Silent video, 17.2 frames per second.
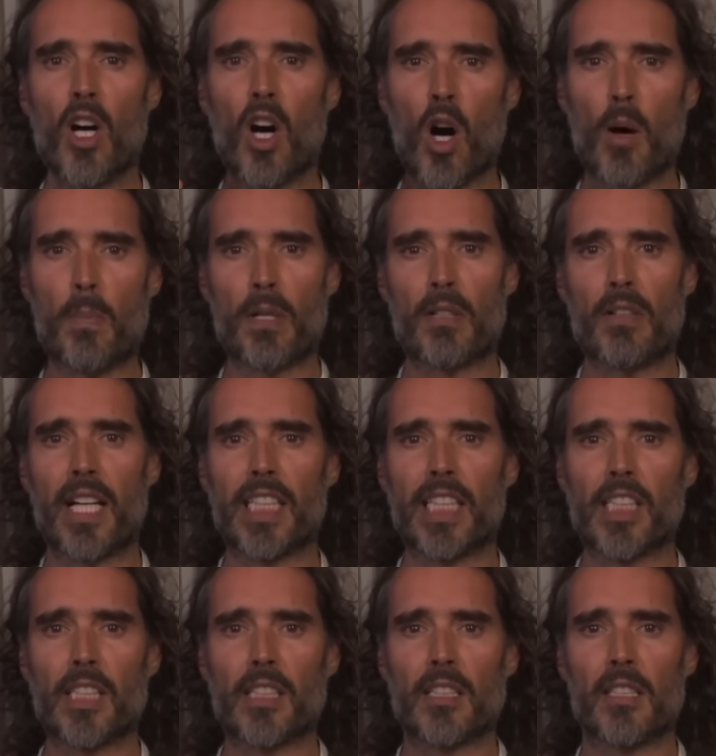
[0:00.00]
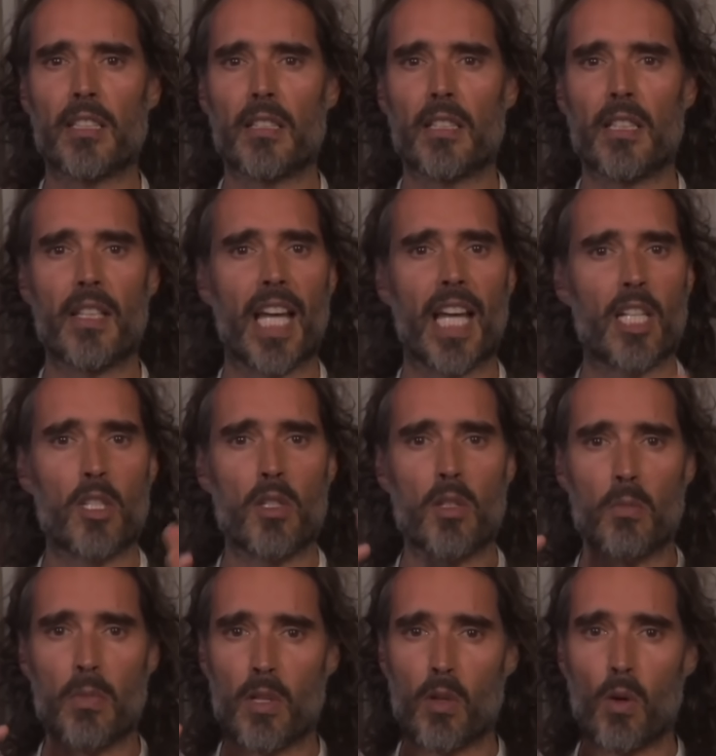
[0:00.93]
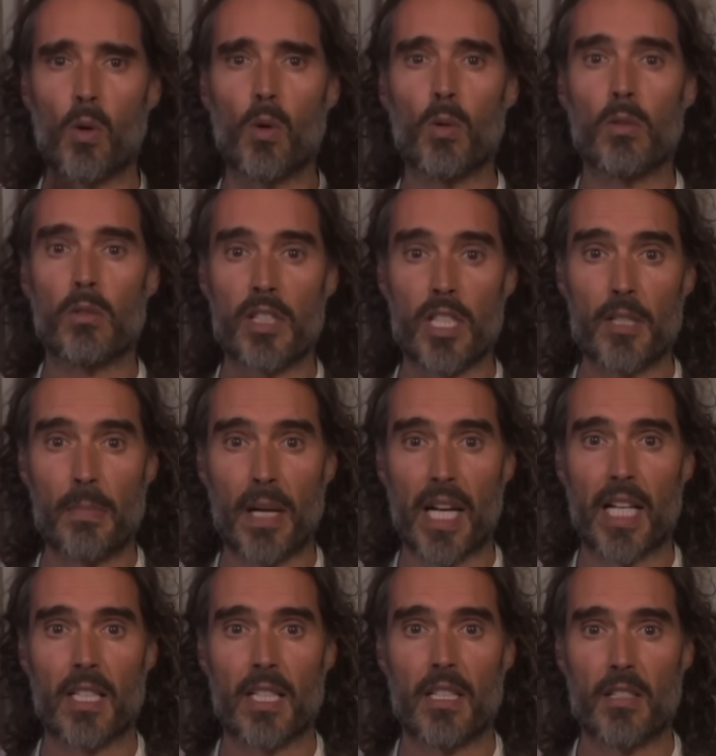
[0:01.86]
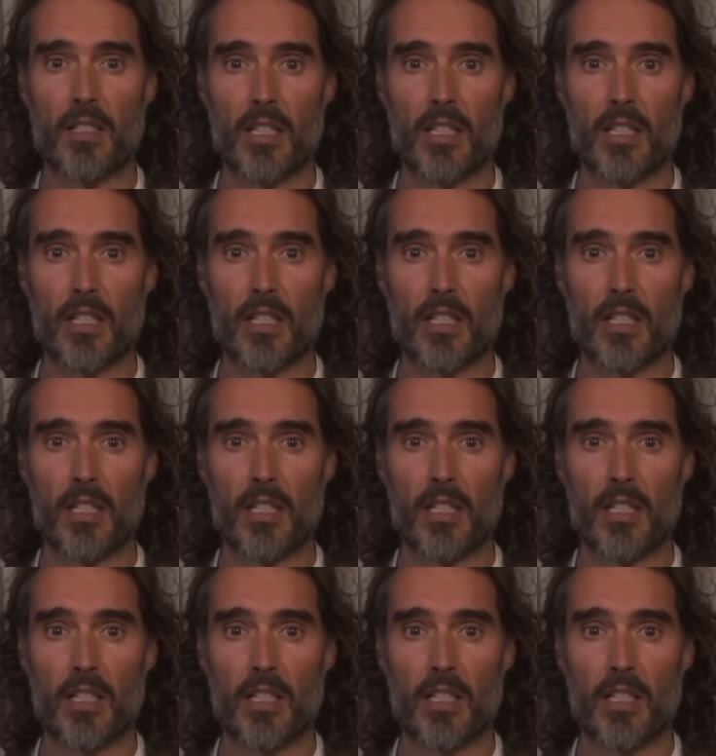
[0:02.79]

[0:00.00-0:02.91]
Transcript: operations. And that's with all respect